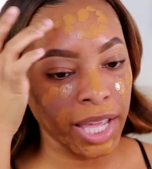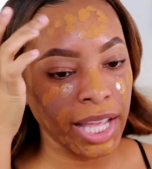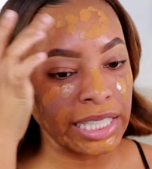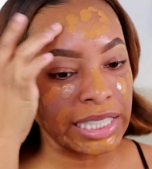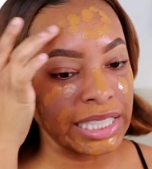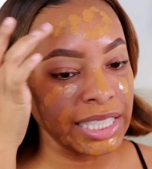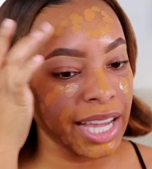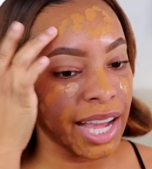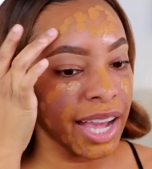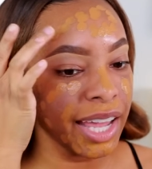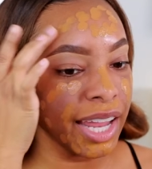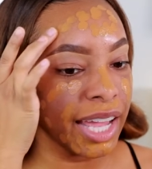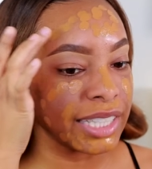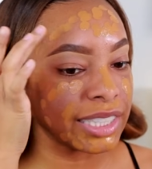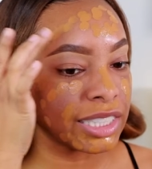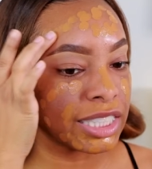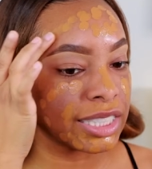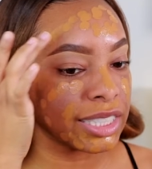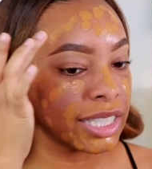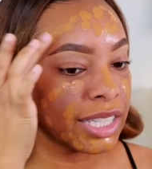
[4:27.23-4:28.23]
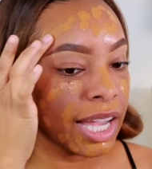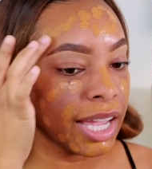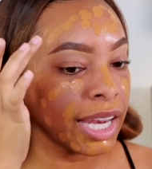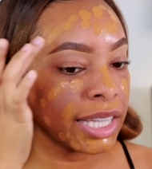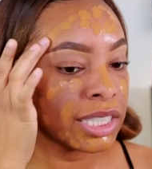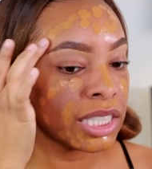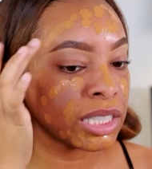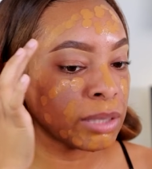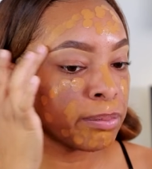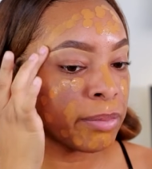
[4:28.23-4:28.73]
Like it's not a, like it
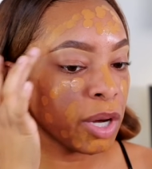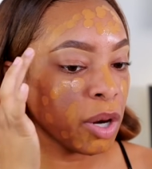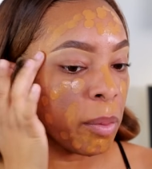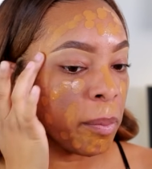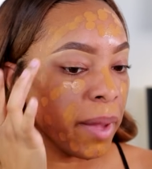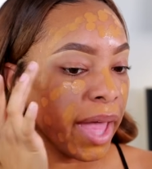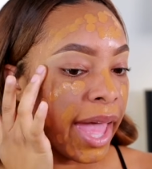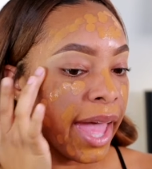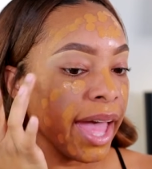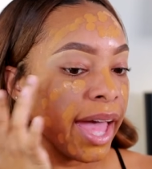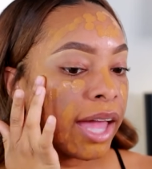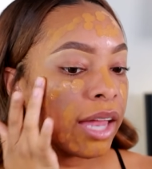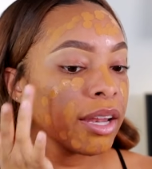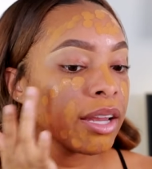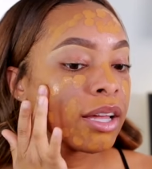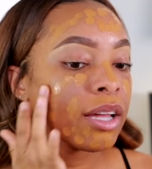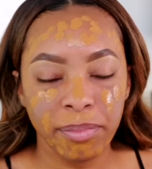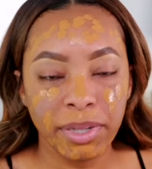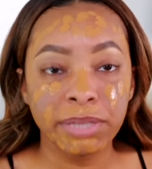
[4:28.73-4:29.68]
doesn't smell bad.